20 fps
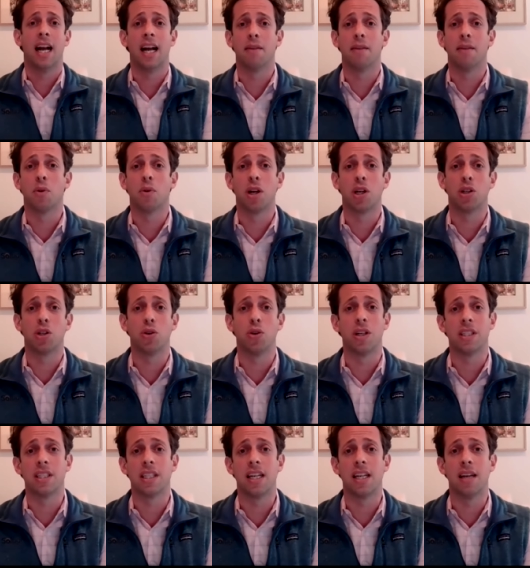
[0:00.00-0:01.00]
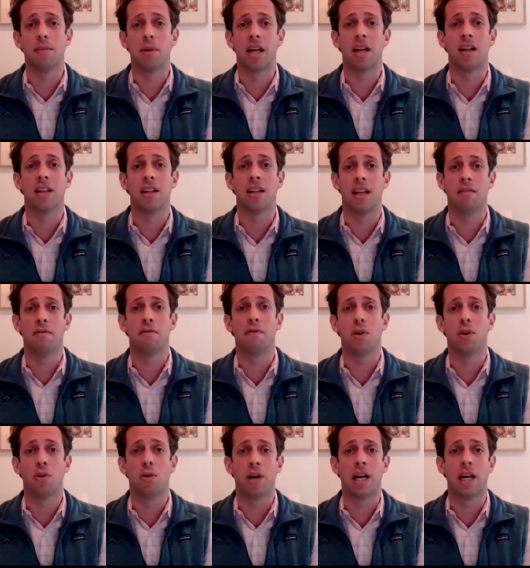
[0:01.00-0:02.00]
And if you want to shoot us an email,
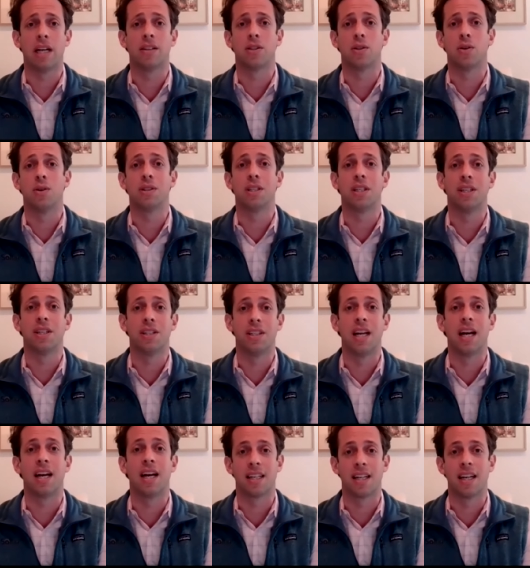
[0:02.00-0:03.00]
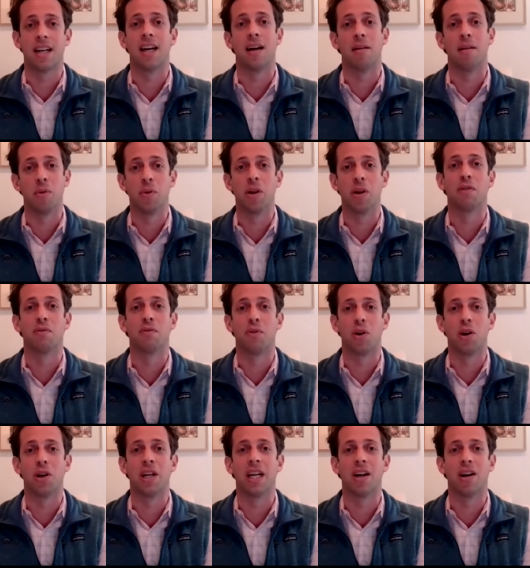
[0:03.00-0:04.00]
info@soltage.com. We look
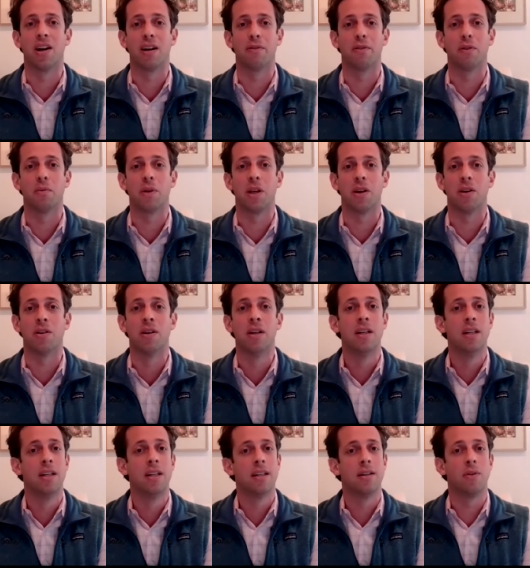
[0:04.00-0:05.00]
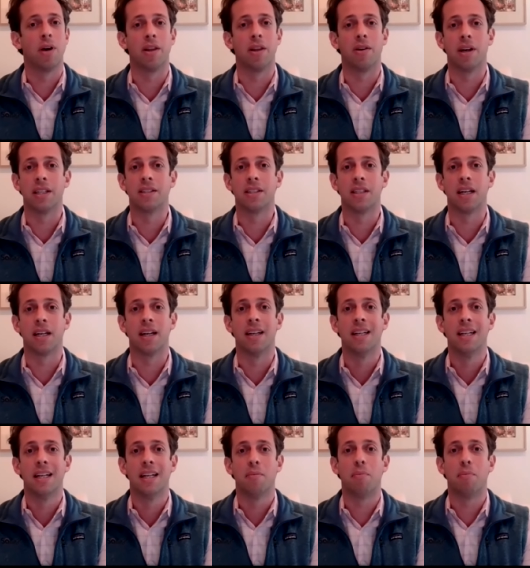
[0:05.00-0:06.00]
forward to hearing from you, whether it's to
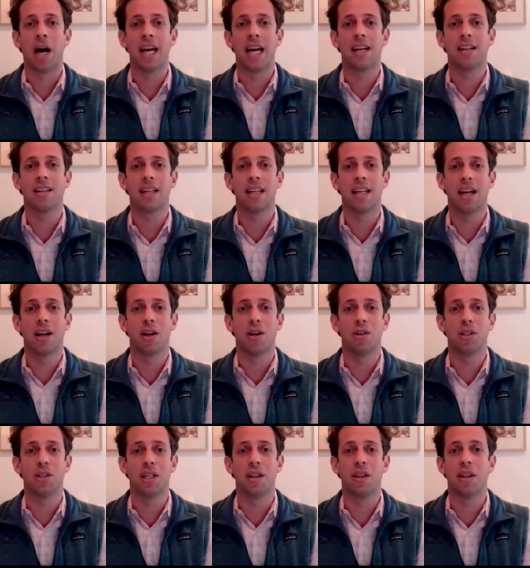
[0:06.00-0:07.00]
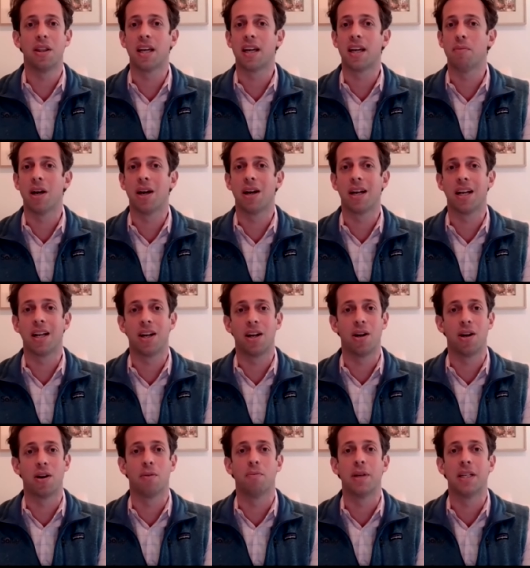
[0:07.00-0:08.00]
buy clean energy, think about
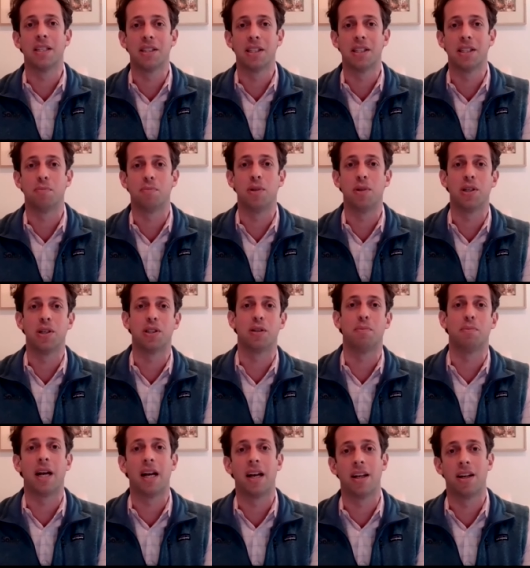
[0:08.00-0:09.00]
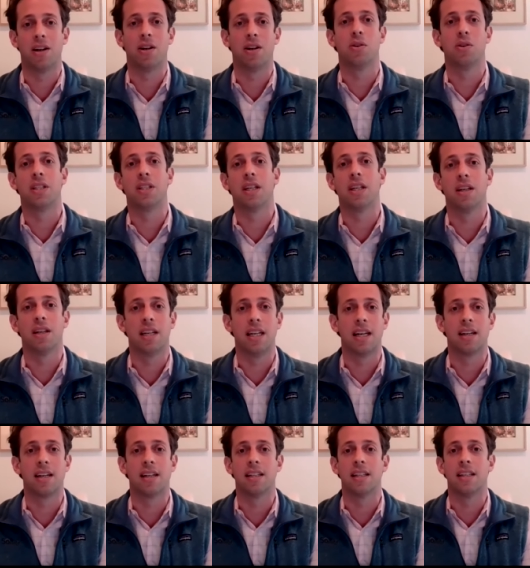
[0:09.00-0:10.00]
getting your business, municipality, or
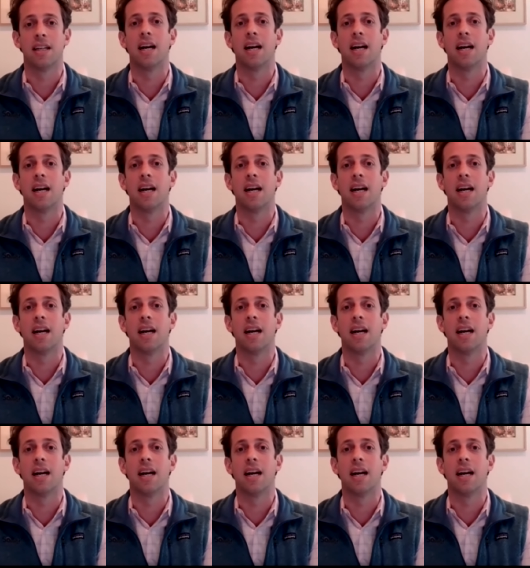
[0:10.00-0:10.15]
utility